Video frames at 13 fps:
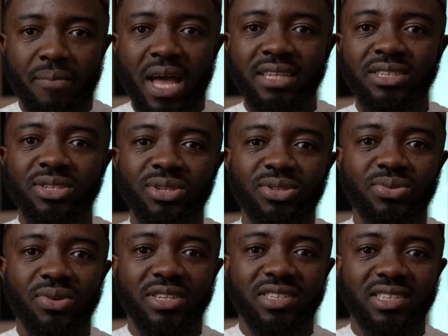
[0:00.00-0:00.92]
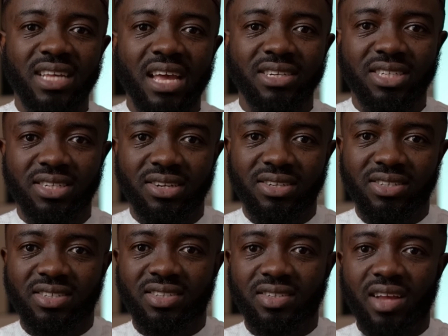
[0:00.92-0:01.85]
My attitude towards
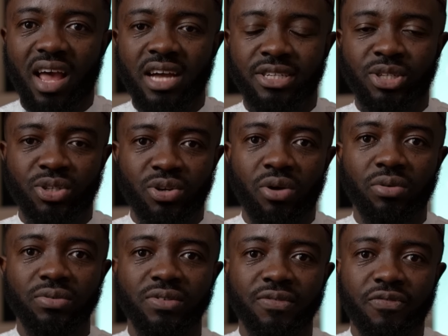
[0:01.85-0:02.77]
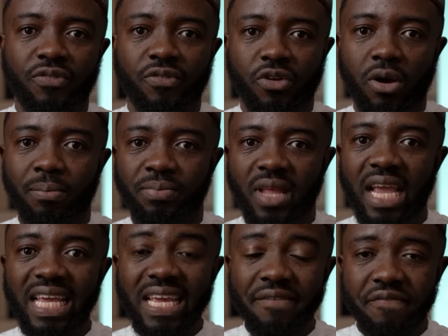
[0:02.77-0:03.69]
sanctions are drawn from the
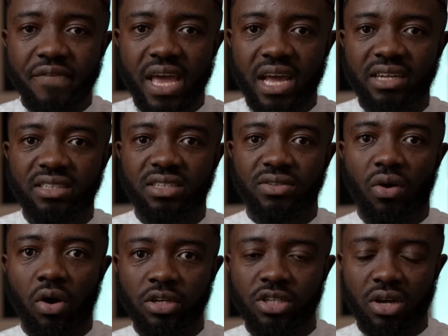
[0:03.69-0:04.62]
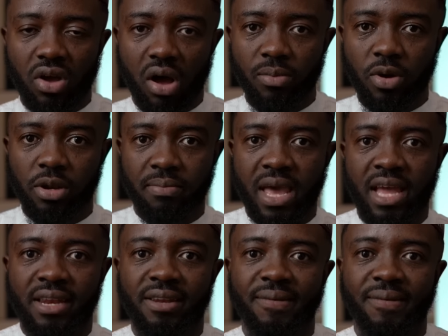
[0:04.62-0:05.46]
effect on the common man.